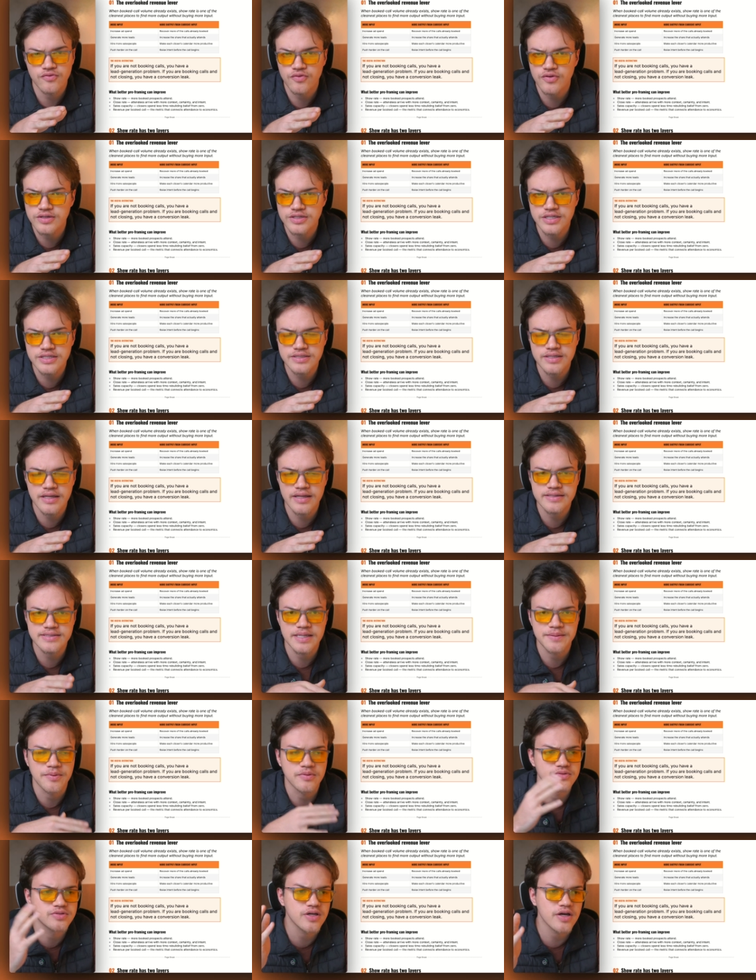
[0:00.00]
just an
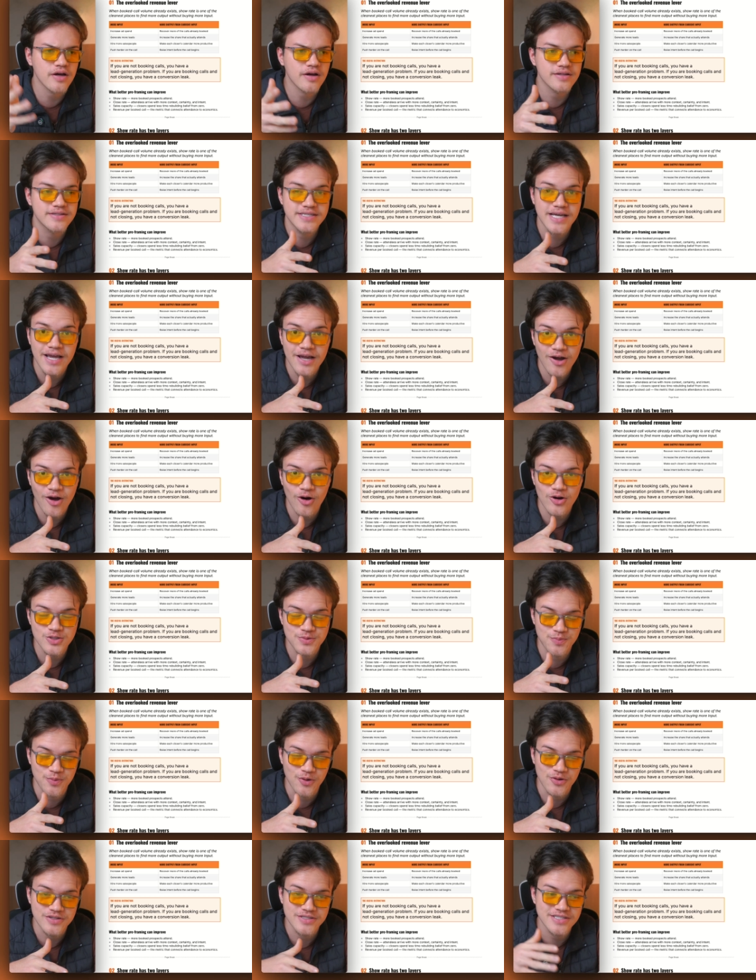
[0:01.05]
example, 10 calls
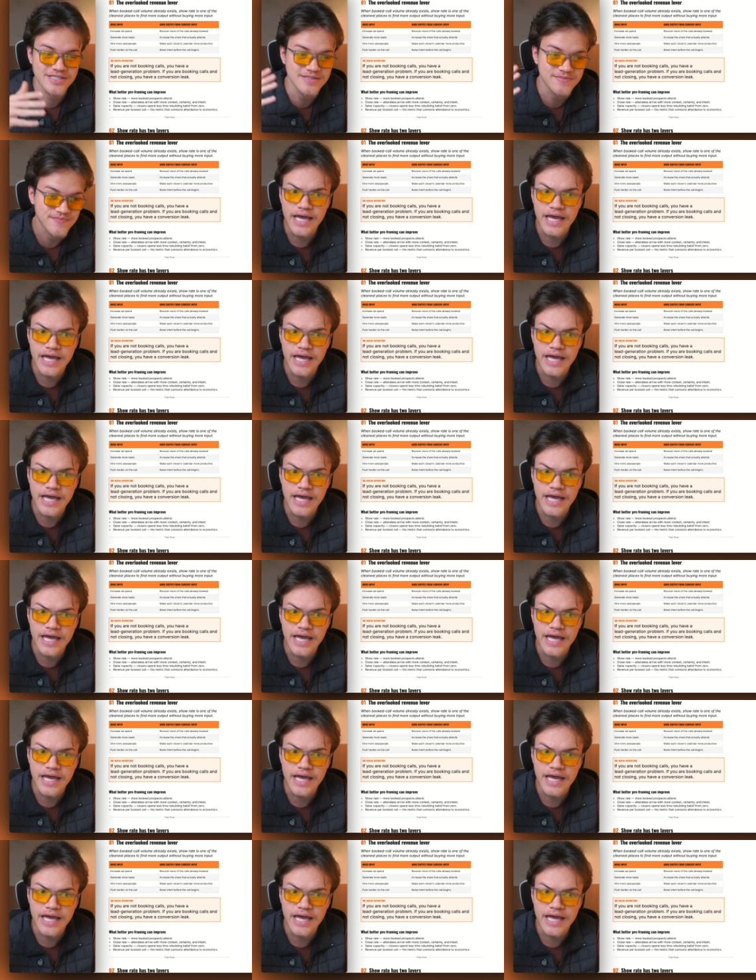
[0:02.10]
booked.